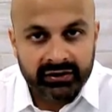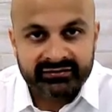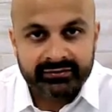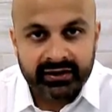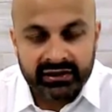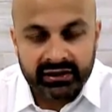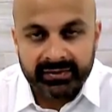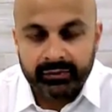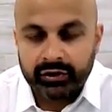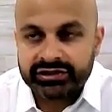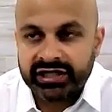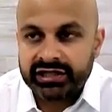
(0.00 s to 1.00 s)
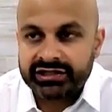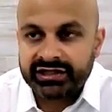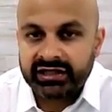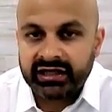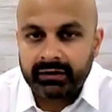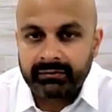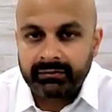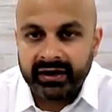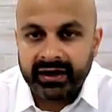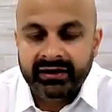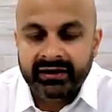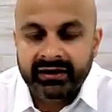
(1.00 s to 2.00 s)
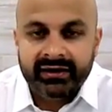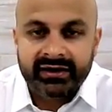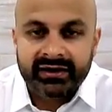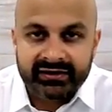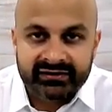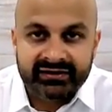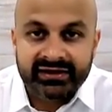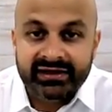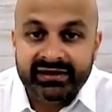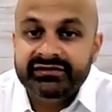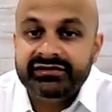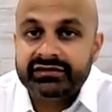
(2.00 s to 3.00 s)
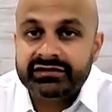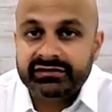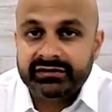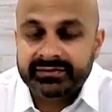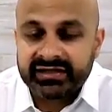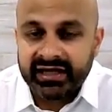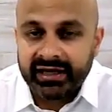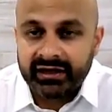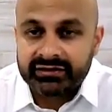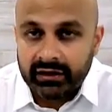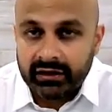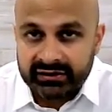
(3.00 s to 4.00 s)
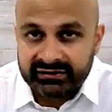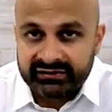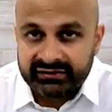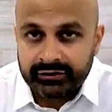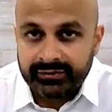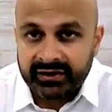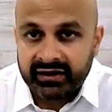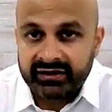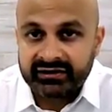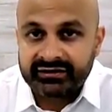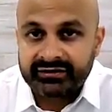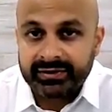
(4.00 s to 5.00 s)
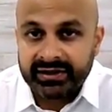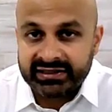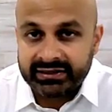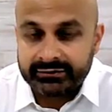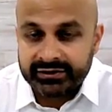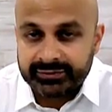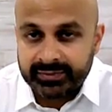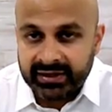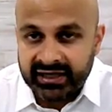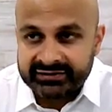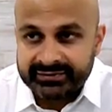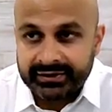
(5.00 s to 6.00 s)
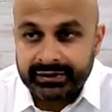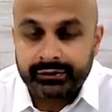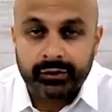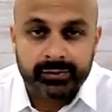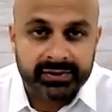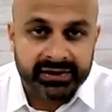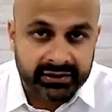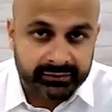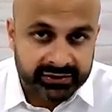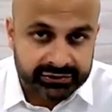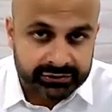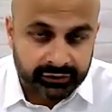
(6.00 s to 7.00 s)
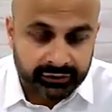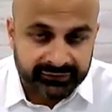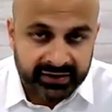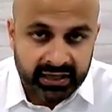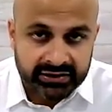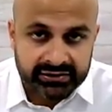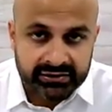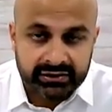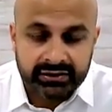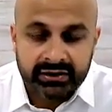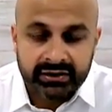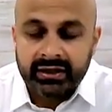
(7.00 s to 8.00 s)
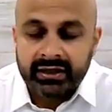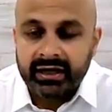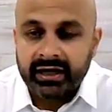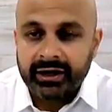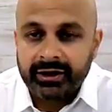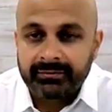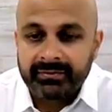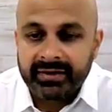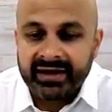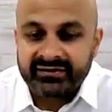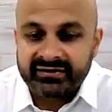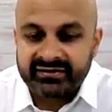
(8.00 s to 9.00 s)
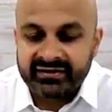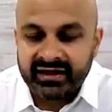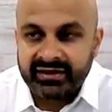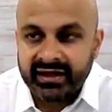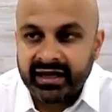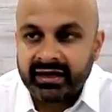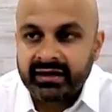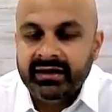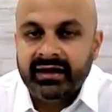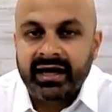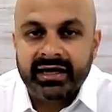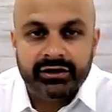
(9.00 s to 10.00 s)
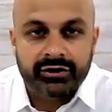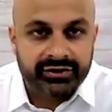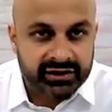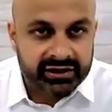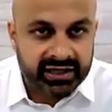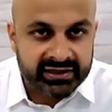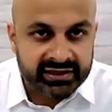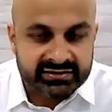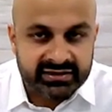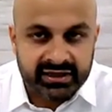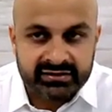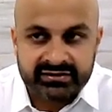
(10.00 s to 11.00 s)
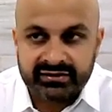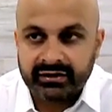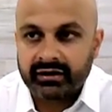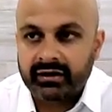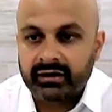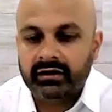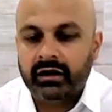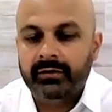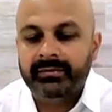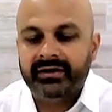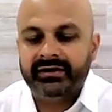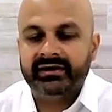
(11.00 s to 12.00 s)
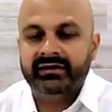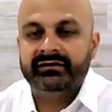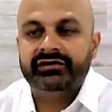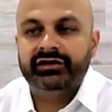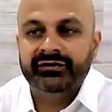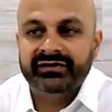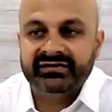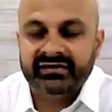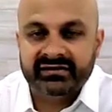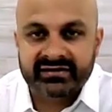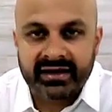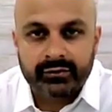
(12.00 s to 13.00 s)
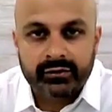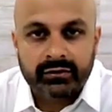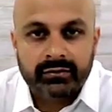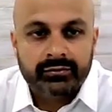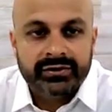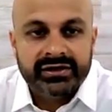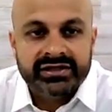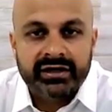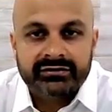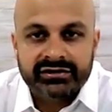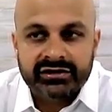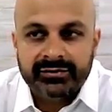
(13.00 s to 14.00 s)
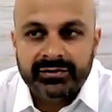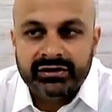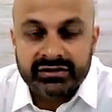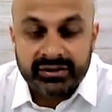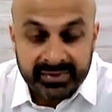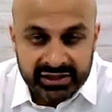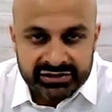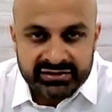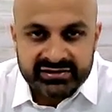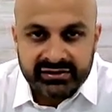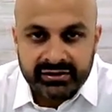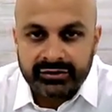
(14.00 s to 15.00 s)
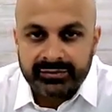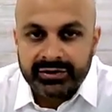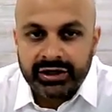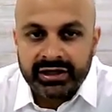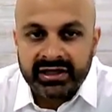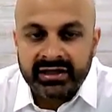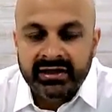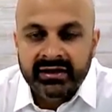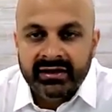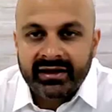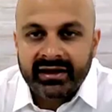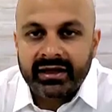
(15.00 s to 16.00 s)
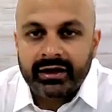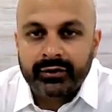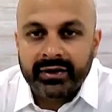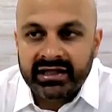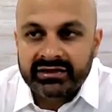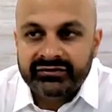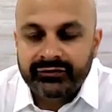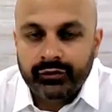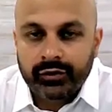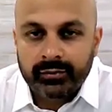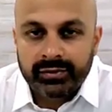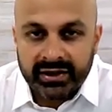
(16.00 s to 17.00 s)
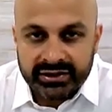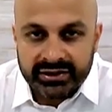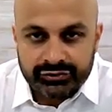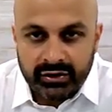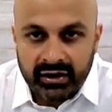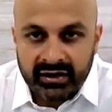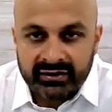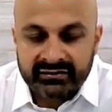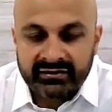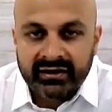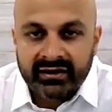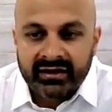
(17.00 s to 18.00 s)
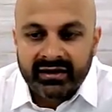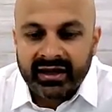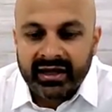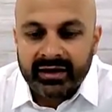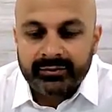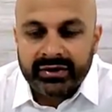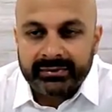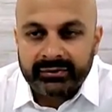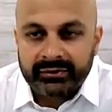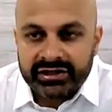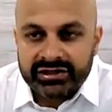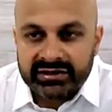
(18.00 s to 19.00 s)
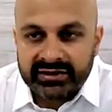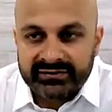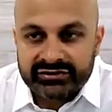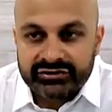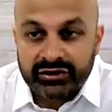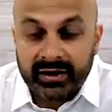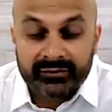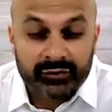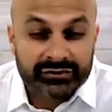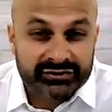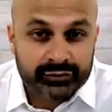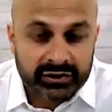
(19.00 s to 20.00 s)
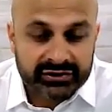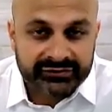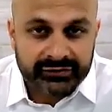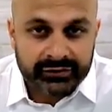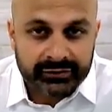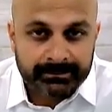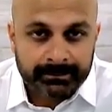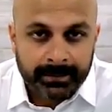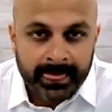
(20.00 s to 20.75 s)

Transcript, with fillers: It's a little bit more challenging to come by. It is easier to obtain autologous serum than it is platelet rich plasma or platelet rich growth factor. Um, having said that, I know that in the United States there are compounding services that will reach out to community to patients in their community and arrange for blood draws and preparation of these drops, which is wonderful.